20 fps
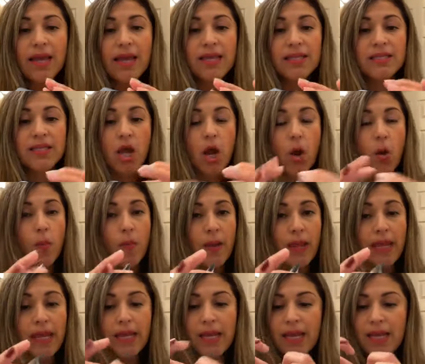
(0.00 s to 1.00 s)
It's
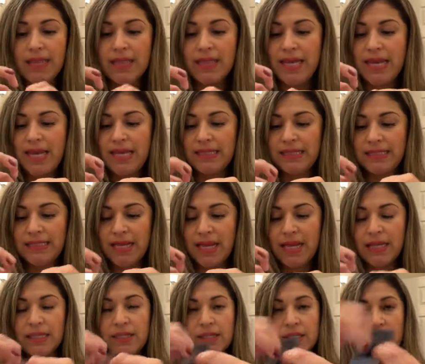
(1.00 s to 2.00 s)
opaque in the inside,